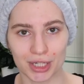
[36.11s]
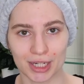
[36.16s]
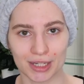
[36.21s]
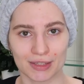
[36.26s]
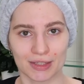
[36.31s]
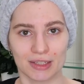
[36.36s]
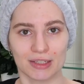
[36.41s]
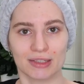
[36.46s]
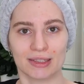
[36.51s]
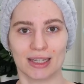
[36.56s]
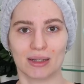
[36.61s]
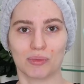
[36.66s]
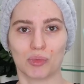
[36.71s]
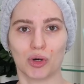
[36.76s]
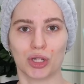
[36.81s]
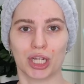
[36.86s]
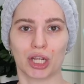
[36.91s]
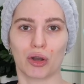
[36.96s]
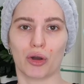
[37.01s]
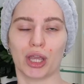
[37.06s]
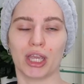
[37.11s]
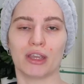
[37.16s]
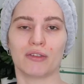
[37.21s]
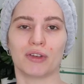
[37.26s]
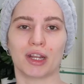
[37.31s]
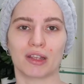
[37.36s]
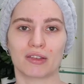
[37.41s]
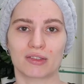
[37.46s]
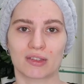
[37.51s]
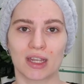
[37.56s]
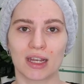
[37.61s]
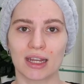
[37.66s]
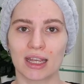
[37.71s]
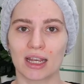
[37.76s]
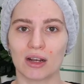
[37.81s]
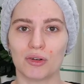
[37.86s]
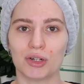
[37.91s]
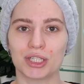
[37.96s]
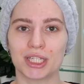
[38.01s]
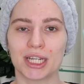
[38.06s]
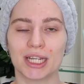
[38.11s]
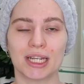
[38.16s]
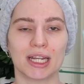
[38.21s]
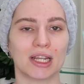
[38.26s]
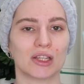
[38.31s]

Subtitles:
existing morning or evening skincare routine.